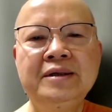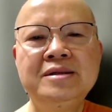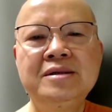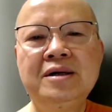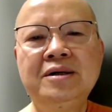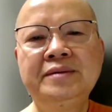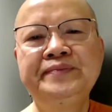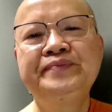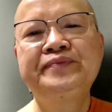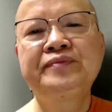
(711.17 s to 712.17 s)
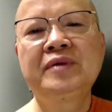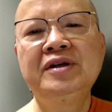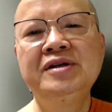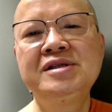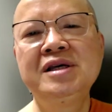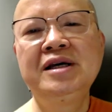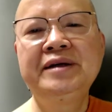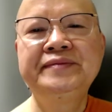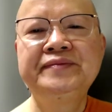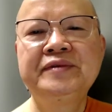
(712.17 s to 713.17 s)
So you say,
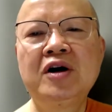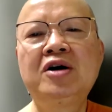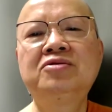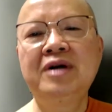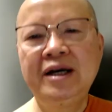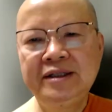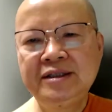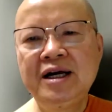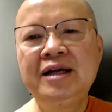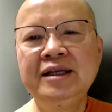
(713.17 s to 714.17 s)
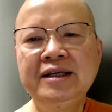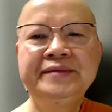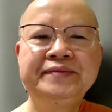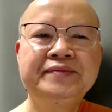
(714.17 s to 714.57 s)
all right, honey,